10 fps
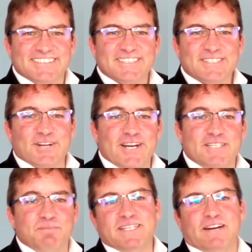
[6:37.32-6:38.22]
Sorry
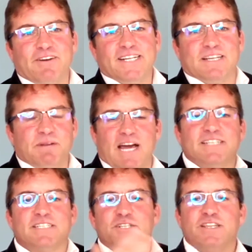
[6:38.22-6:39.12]
to be direct. I'm allowed
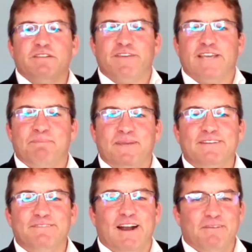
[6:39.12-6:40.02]
to do it in the VIP
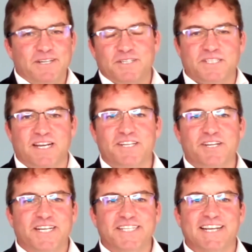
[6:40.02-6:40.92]
environment because none of you are
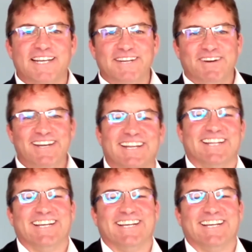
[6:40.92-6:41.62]
going to tell anyone.